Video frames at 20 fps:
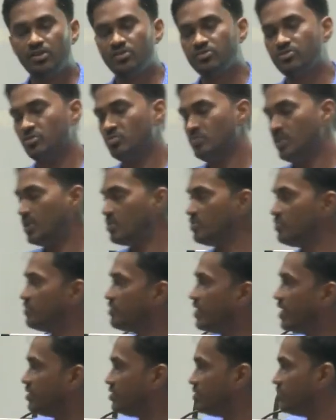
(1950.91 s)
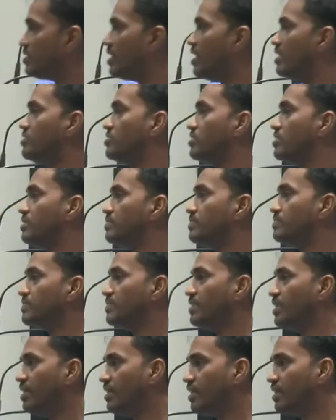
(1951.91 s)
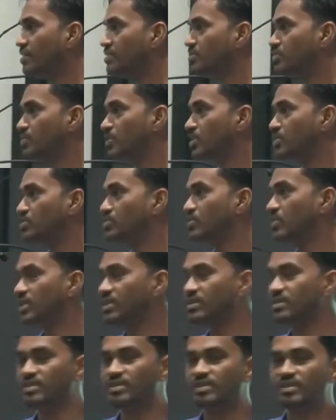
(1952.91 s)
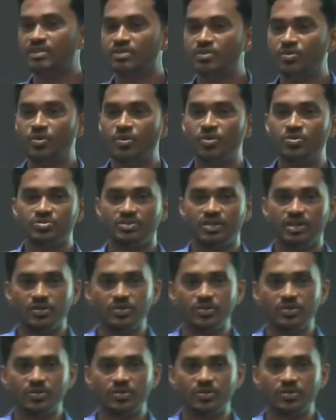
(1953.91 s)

So my good friend Yudanje has been doing Coursera